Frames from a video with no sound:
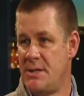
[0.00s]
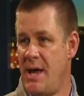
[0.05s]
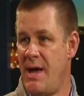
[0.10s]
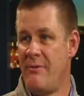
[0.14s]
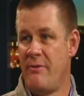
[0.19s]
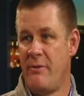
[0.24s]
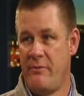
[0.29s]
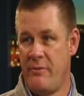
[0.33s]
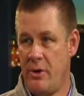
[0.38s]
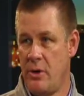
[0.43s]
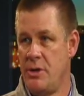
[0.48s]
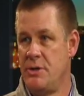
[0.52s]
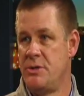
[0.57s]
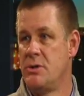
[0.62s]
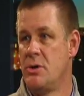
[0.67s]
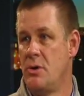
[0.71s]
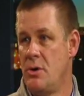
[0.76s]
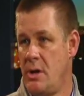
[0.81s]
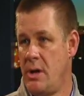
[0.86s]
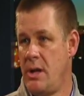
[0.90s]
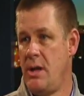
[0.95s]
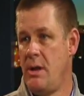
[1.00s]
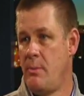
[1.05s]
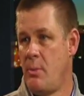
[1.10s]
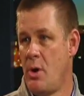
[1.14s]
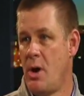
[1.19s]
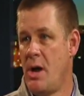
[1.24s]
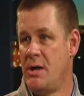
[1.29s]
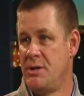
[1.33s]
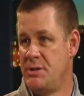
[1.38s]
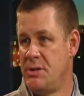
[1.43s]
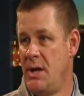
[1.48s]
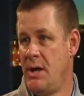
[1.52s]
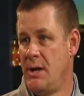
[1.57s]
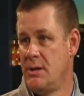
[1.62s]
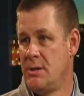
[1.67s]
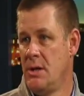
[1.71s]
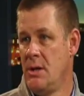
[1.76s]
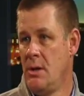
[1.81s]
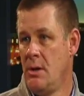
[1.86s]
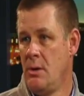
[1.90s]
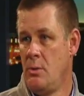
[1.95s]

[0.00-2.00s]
to have a very turnkey project